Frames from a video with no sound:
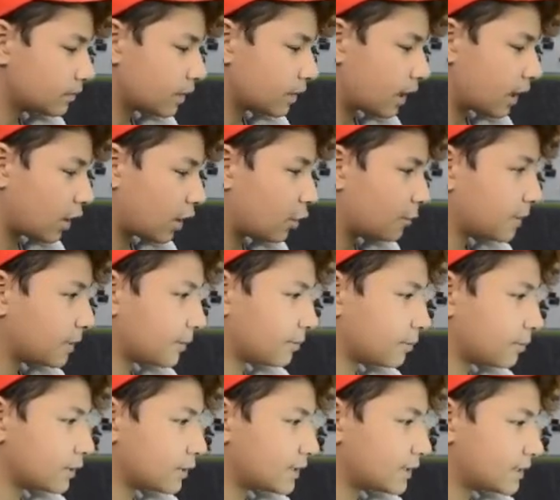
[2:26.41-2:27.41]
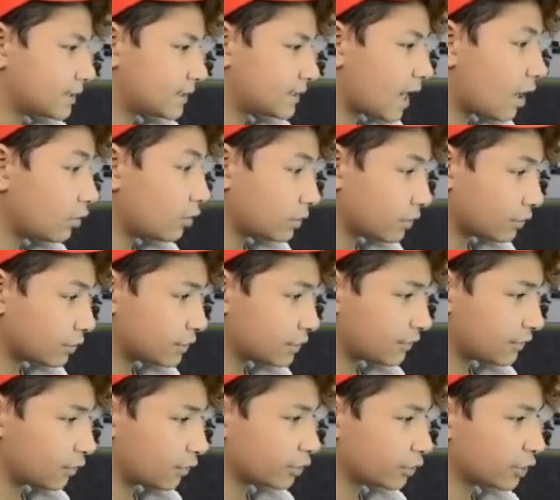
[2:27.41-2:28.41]
open up your downloads
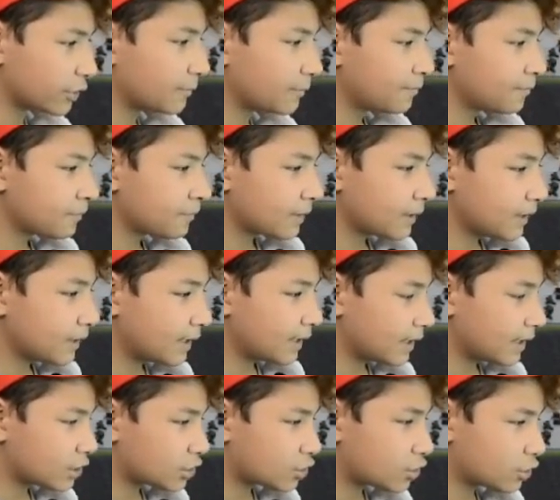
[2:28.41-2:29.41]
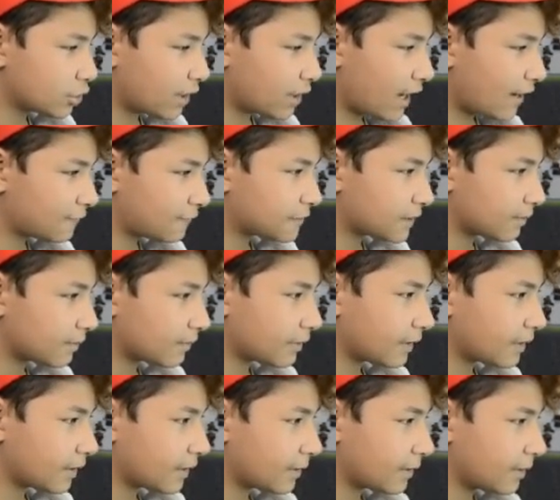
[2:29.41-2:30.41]
folder, it should have
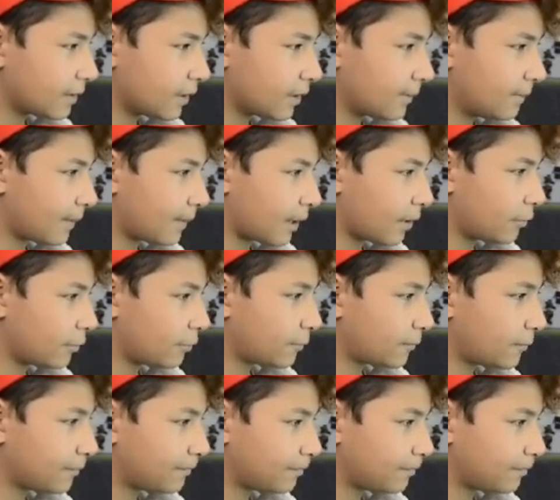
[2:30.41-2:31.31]
something about